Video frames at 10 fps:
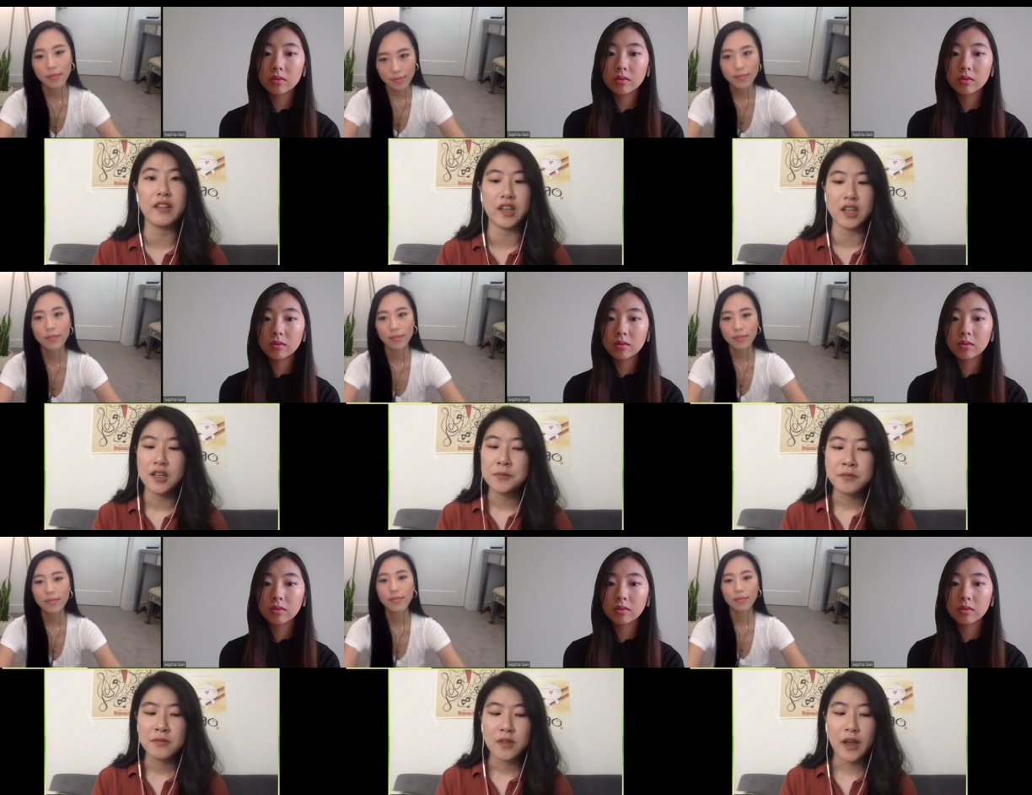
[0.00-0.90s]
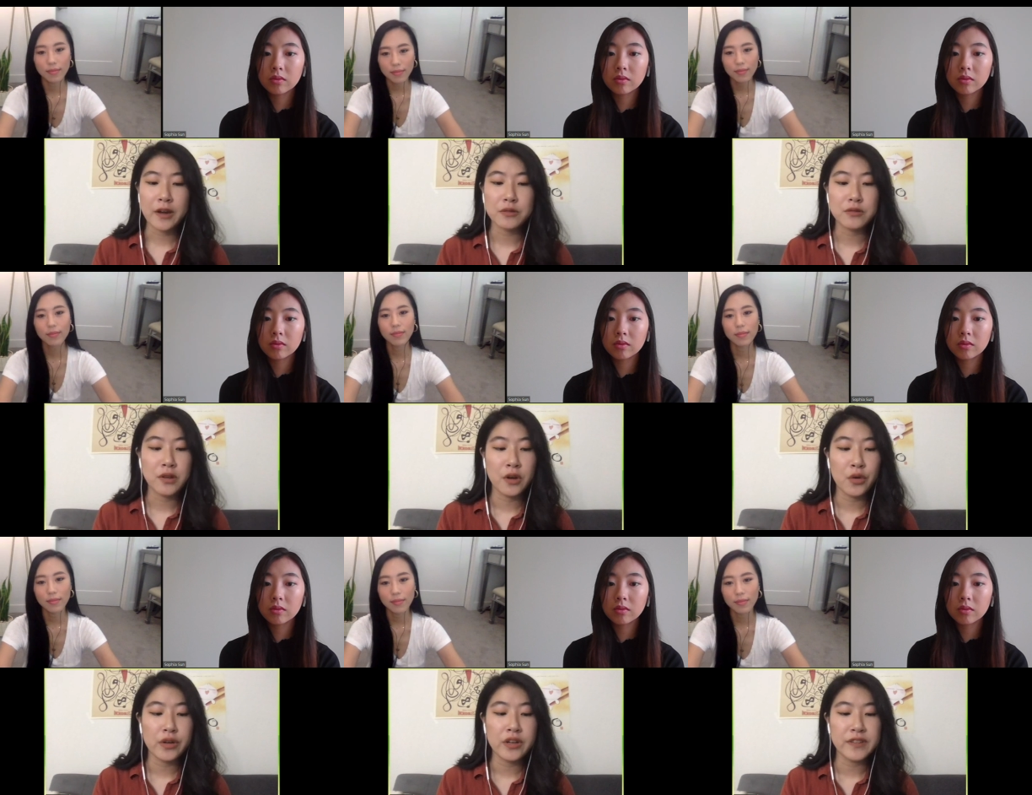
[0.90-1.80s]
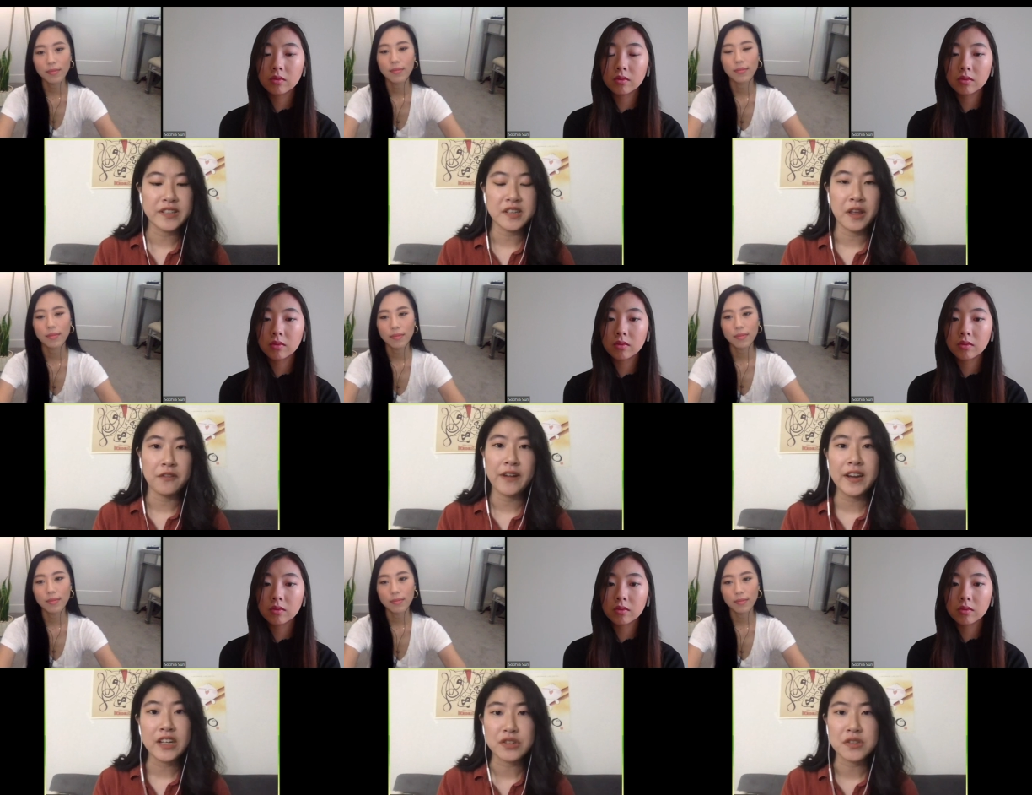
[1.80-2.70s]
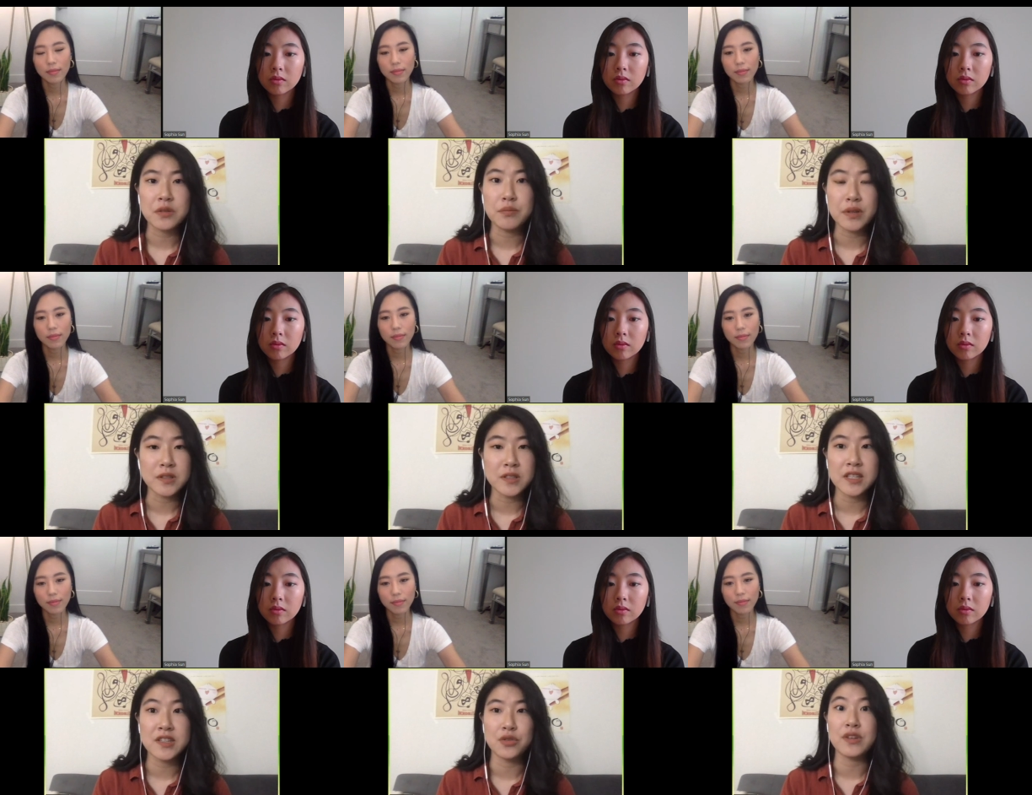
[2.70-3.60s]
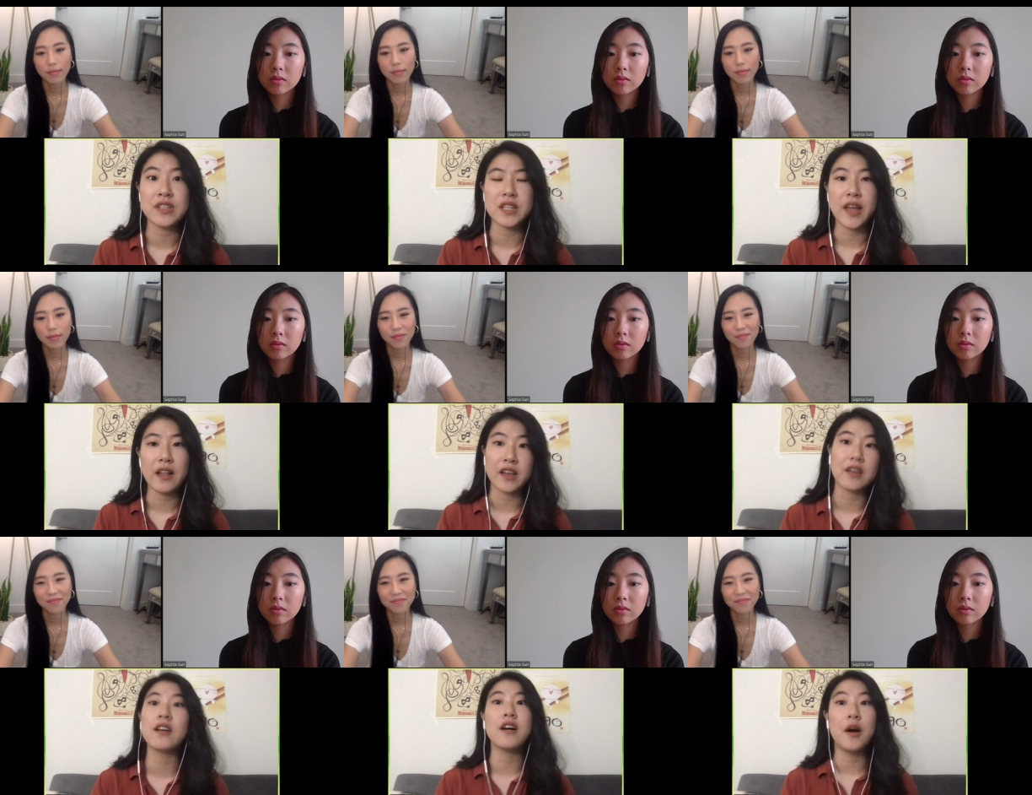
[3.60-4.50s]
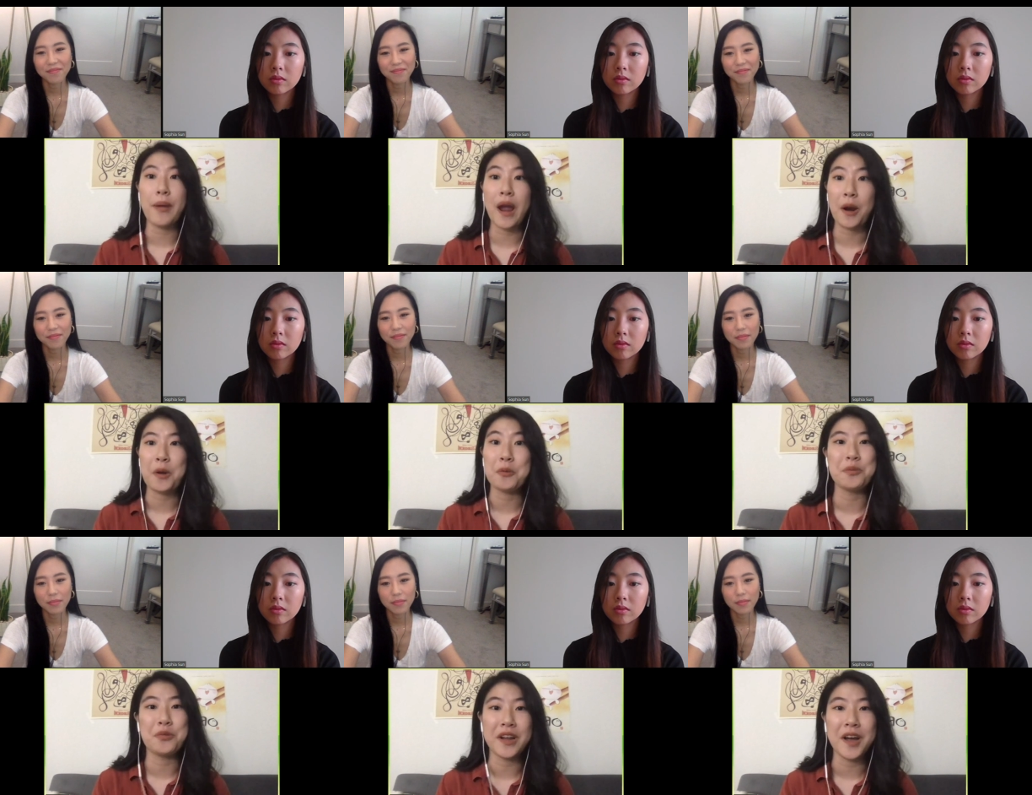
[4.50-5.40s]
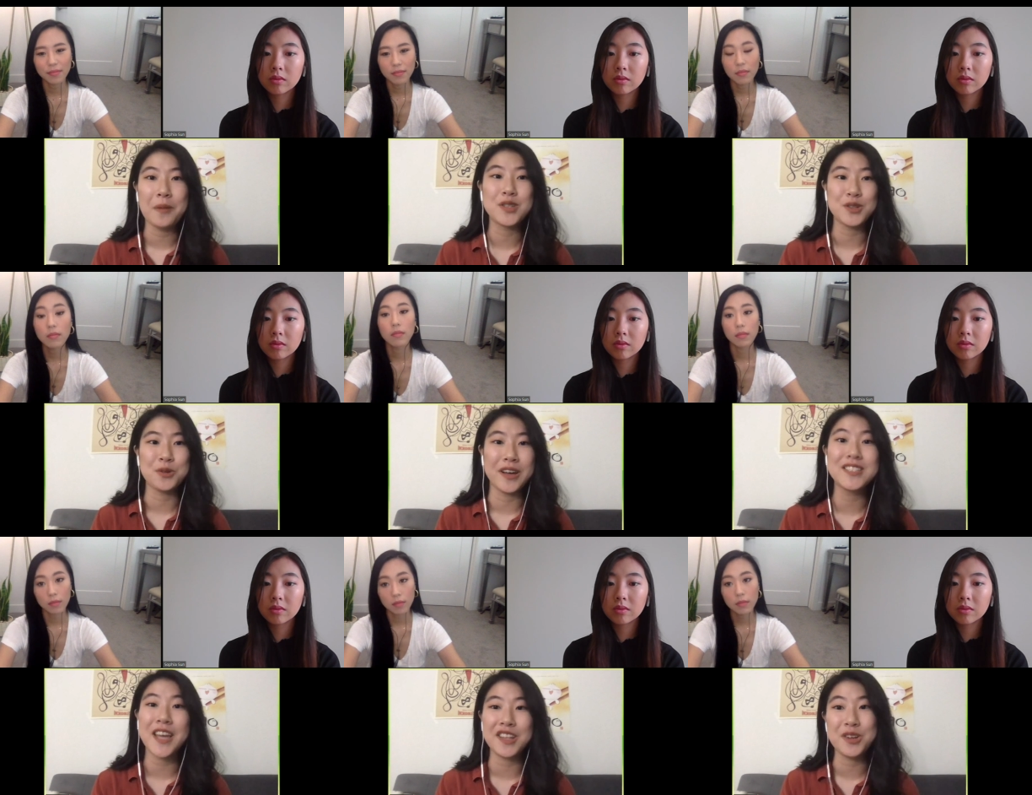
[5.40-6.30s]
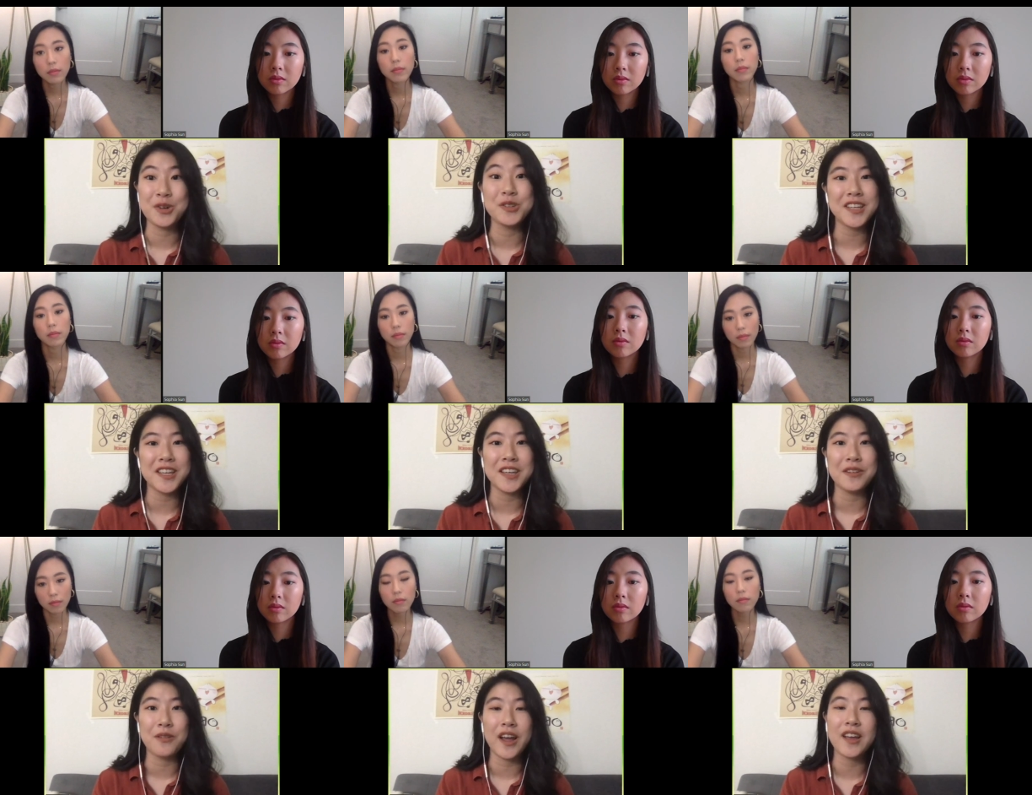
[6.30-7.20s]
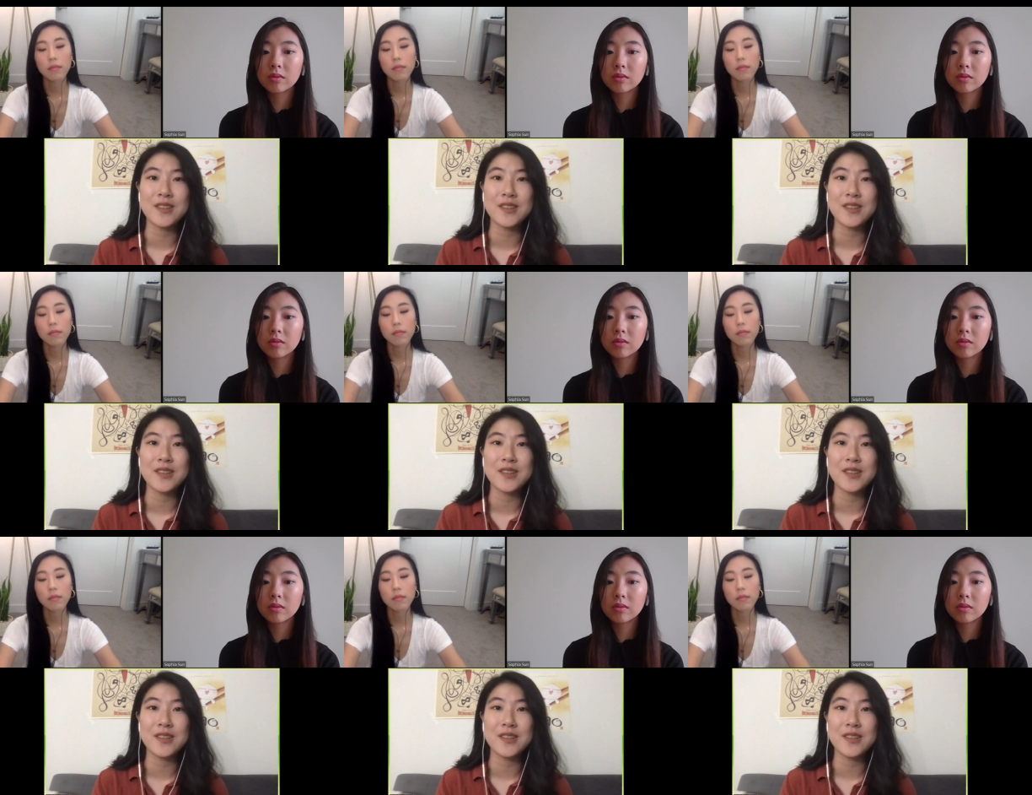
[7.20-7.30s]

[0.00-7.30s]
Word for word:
Speaker 1: Like, I don't know if necessarily, like, financial stability is a reason that, like, a parent would bring up to a 10-year-old kid, right?